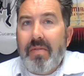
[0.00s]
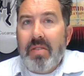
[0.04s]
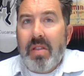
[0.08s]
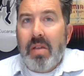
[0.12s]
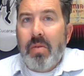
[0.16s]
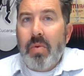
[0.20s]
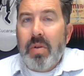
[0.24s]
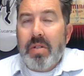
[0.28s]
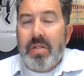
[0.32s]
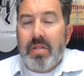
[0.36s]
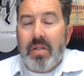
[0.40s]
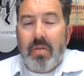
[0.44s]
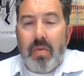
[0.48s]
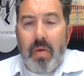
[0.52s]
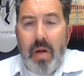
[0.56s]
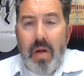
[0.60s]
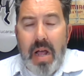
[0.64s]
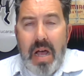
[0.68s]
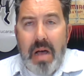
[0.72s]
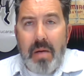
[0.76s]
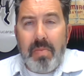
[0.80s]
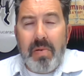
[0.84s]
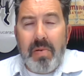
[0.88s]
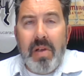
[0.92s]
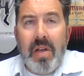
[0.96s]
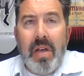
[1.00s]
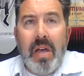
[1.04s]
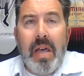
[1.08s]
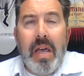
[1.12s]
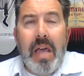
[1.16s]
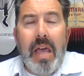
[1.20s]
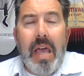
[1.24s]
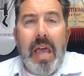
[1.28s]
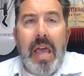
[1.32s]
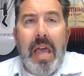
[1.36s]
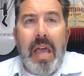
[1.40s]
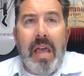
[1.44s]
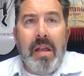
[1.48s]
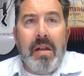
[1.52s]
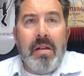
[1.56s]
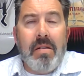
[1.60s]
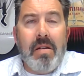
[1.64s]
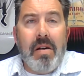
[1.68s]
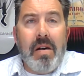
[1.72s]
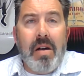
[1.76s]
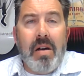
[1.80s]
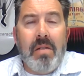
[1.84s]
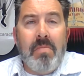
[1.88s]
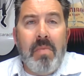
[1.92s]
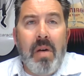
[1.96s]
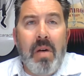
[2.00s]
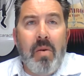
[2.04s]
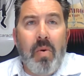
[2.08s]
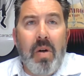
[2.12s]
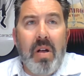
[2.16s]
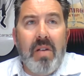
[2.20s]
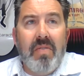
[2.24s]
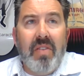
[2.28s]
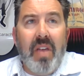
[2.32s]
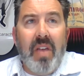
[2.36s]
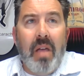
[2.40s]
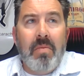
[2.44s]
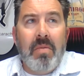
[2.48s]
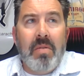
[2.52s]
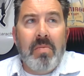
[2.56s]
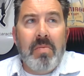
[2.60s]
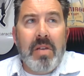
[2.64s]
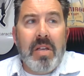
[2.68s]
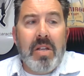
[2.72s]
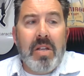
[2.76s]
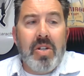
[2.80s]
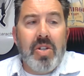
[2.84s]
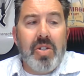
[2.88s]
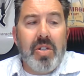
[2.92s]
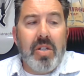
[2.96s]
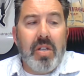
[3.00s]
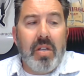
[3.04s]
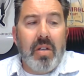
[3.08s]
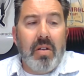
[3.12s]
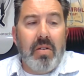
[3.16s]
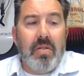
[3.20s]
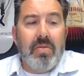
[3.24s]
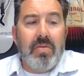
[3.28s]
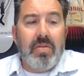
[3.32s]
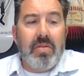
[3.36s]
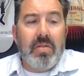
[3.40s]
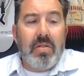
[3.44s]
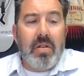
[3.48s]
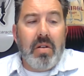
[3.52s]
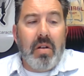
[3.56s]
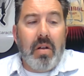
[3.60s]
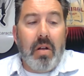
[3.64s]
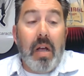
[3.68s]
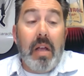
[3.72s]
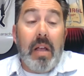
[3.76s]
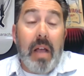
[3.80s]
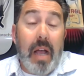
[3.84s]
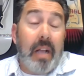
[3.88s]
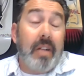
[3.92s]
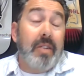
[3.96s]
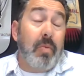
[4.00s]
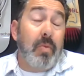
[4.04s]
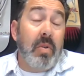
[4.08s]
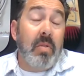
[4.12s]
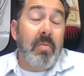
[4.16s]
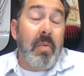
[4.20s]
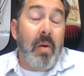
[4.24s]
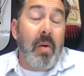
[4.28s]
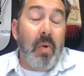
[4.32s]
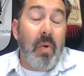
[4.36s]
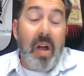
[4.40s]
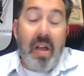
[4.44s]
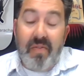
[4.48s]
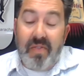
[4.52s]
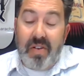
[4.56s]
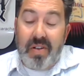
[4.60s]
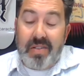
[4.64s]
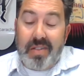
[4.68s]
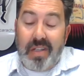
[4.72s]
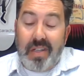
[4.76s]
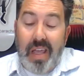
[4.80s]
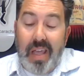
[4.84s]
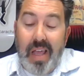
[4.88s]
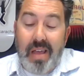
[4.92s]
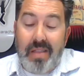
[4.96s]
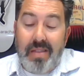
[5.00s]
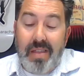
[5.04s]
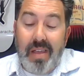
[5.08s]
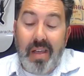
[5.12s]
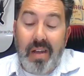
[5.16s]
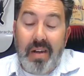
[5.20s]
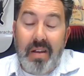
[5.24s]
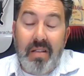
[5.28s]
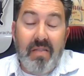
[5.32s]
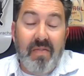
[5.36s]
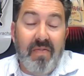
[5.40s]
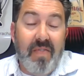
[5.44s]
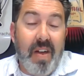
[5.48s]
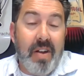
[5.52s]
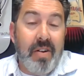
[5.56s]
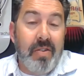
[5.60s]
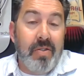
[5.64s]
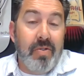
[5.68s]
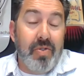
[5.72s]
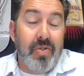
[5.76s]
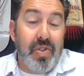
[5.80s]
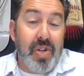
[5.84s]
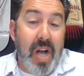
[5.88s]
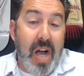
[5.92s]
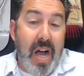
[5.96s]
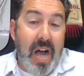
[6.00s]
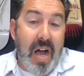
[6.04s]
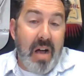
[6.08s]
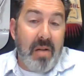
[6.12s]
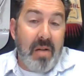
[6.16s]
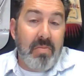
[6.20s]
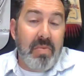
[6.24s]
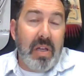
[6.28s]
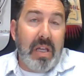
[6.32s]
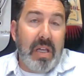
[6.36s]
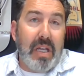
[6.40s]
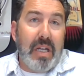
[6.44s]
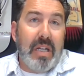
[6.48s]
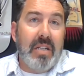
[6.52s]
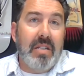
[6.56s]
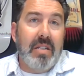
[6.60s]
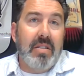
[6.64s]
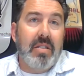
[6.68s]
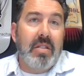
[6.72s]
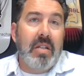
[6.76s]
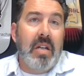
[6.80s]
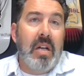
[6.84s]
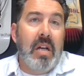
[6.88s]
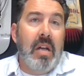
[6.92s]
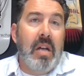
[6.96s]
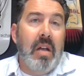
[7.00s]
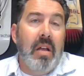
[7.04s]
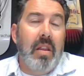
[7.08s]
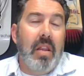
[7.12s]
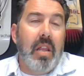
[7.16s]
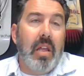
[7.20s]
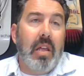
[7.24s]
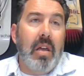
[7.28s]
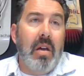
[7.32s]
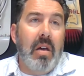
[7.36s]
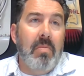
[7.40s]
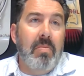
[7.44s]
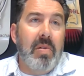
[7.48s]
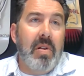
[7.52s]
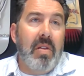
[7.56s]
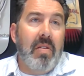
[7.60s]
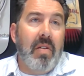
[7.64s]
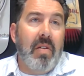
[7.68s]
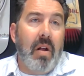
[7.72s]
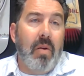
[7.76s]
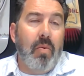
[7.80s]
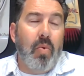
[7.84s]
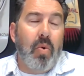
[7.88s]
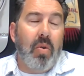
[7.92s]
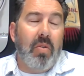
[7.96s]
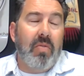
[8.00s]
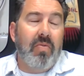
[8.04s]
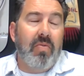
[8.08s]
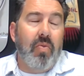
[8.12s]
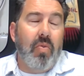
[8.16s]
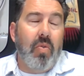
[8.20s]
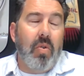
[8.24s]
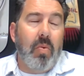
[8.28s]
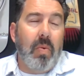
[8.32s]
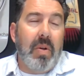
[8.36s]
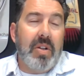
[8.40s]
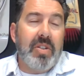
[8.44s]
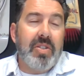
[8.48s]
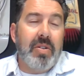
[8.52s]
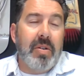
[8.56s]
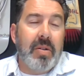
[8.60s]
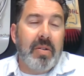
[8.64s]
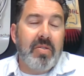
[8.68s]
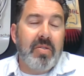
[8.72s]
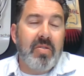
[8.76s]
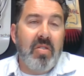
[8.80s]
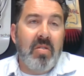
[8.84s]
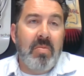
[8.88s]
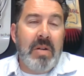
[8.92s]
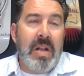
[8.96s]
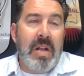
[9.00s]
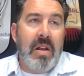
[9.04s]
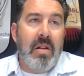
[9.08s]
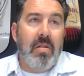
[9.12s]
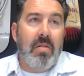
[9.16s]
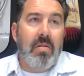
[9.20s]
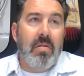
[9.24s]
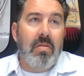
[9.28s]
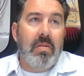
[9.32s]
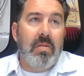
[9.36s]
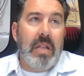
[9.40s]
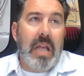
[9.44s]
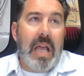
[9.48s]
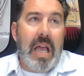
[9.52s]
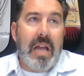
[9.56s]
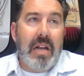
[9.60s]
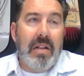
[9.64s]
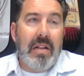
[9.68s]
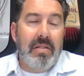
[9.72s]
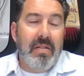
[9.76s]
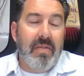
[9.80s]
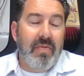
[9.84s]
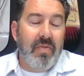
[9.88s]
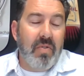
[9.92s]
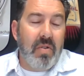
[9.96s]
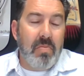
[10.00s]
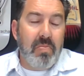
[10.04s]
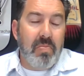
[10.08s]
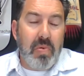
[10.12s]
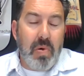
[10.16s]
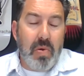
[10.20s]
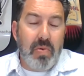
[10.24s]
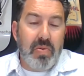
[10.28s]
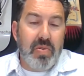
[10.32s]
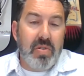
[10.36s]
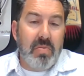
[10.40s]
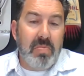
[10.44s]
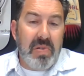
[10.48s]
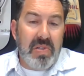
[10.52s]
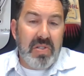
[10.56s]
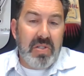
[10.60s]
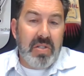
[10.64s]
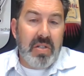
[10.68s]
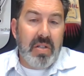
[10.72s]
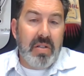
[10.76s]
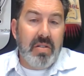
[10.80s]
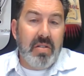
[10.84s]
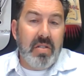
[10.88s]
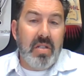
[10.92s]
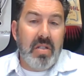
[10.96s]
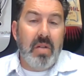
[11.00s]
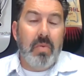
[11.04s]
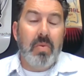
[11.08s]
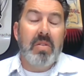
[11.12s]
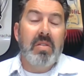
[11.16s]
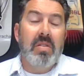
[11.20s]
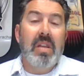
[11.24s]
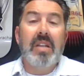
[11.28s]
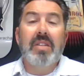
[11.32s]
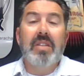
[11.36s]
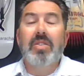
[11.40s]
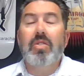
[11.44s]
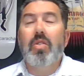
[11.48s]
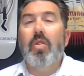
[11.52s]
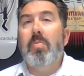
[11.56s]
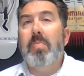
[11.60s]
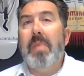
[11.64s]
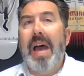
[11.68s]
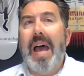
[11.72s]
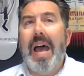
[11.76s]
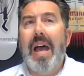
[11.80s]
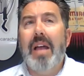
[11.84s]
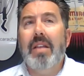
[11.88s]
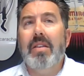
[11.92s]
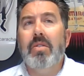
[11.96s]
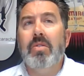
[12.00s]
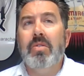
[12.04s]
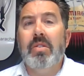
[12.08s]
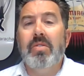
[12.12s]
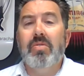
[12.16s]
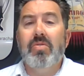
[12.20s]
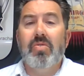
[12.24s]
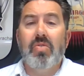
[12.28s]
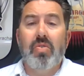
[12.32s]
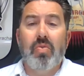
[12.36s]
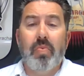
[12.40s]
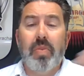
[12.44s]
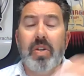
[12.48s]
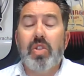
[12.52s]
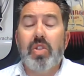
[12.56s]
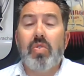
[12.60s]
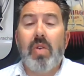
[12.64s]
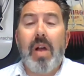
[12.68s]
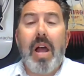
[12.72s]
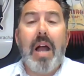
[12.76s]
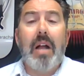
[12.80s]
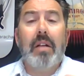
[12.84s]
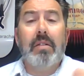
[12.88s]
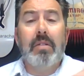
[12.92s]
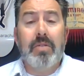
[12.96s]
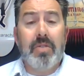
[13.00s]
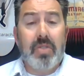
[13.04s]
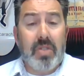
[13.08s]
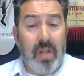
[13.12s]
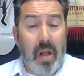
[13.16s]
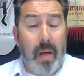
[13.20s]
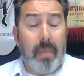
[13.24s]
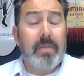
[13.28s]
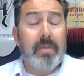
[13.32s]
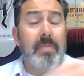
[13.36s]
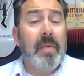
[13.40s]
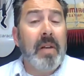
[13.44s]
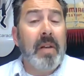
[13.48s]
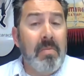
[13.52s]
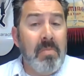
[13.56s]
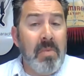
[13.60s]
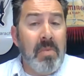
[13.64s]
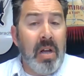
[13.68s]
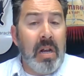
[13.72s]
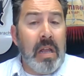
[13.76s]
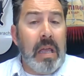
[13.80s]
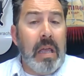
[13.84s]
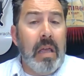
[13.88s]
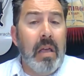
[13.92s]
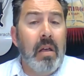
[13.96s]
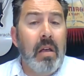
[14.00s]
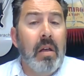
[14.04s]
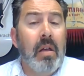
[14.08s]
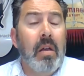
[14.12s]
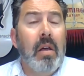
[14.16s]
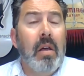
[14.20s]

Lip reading: everything went to crap, and my wife came to me and she goes, I actually went to my wife and I was like, hey, I think I need to find a new job, because the company that I worked for, Western Exterminator, they had a different approach to business, that when things go bad, you need to retract and stop spending money.